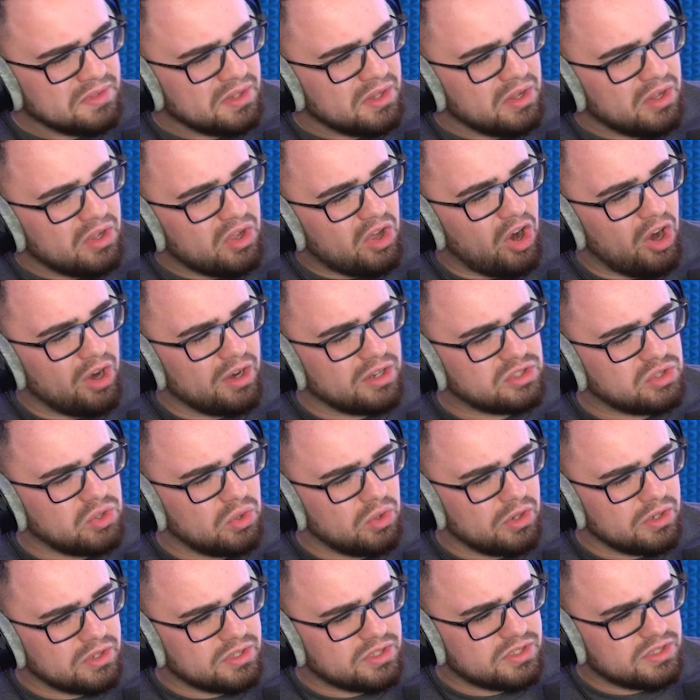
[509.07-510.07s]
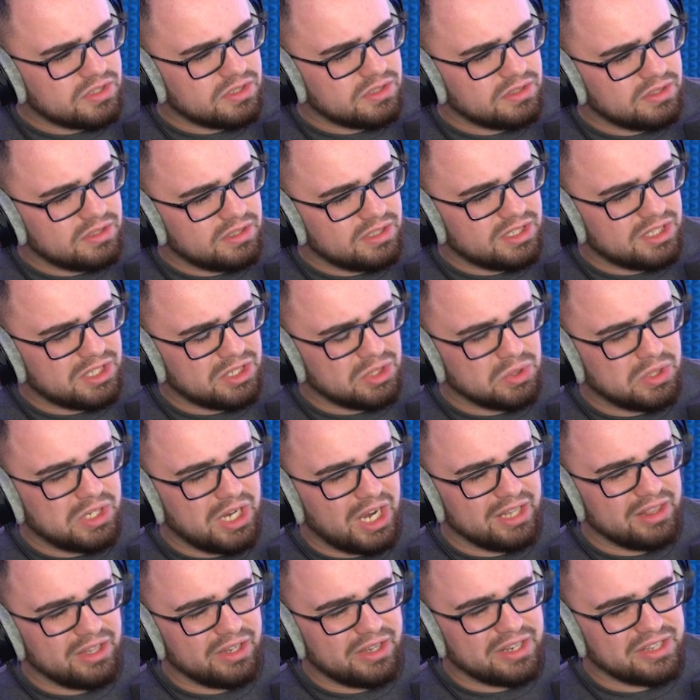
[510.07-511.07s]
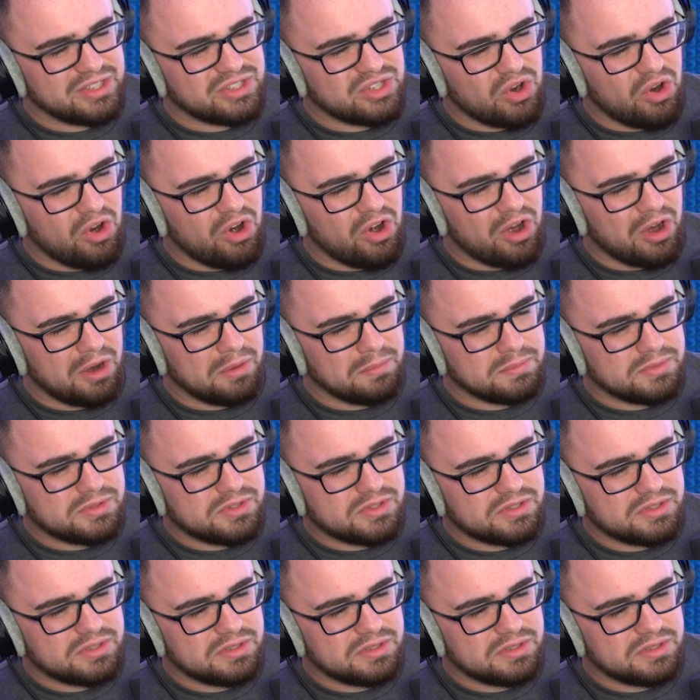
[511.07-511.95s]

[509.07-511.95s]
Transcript: Carnotaurus. Oh god, look at its arms.